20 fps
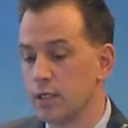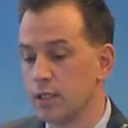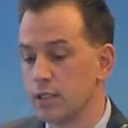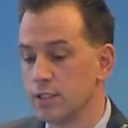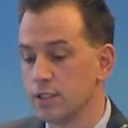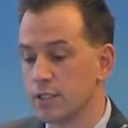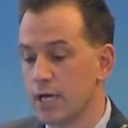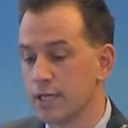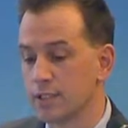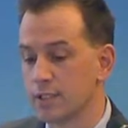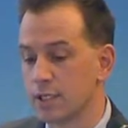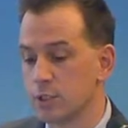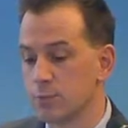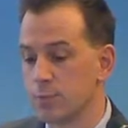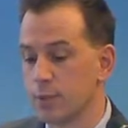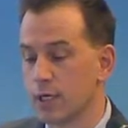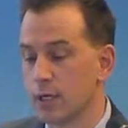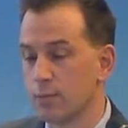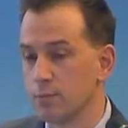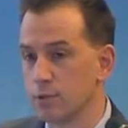these assets
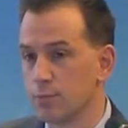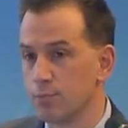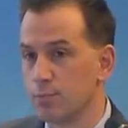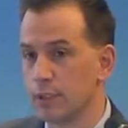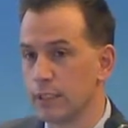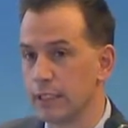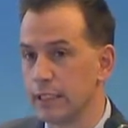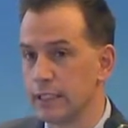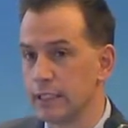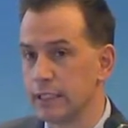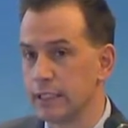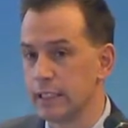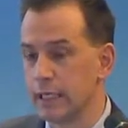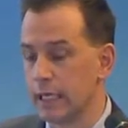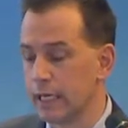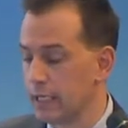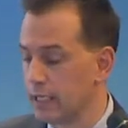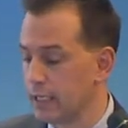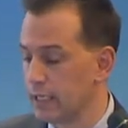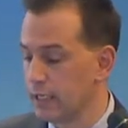become depleted
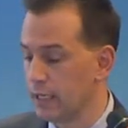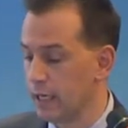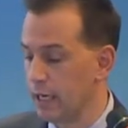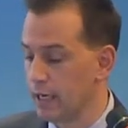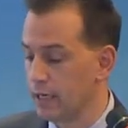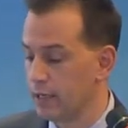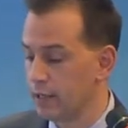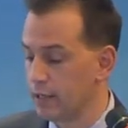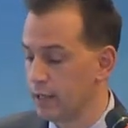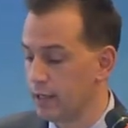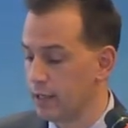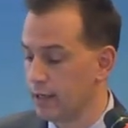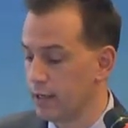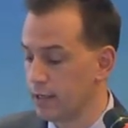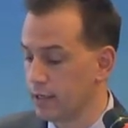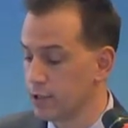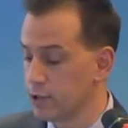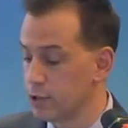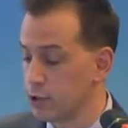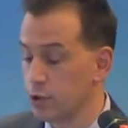and
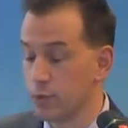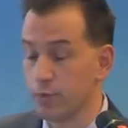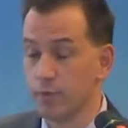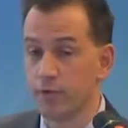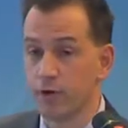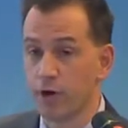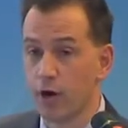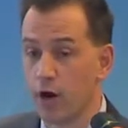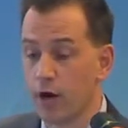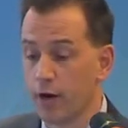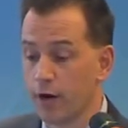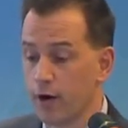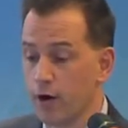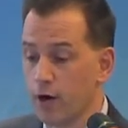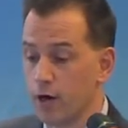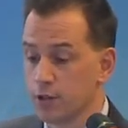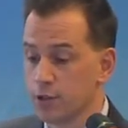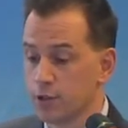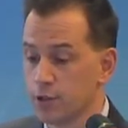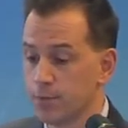continue to be very high
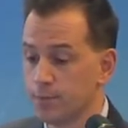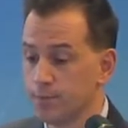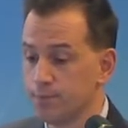cost.